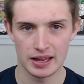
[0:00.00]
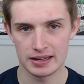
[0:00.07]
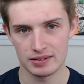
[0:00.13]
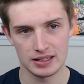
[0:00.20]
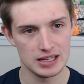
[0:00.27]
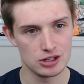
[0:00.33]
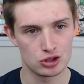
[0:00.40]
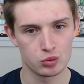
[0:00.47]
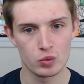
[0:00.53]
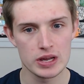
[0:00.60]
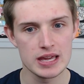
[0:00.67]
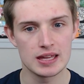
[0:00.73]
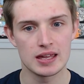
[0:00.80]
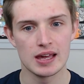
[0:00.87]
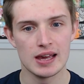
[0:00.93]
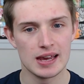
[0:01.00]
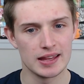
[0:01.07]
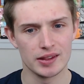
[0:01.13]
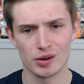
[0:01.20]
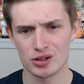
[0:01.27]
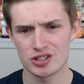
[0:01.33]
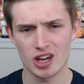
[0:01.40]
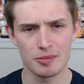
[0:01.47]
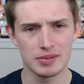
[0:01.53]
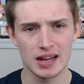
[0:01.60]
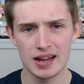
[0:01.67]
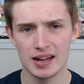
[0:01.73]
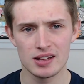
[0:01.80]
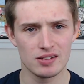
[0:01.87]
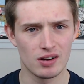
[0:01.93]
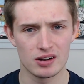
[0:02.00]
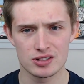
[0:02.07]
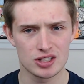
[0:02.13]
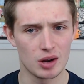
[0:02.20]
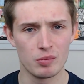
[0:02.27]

each week, and there were some days or some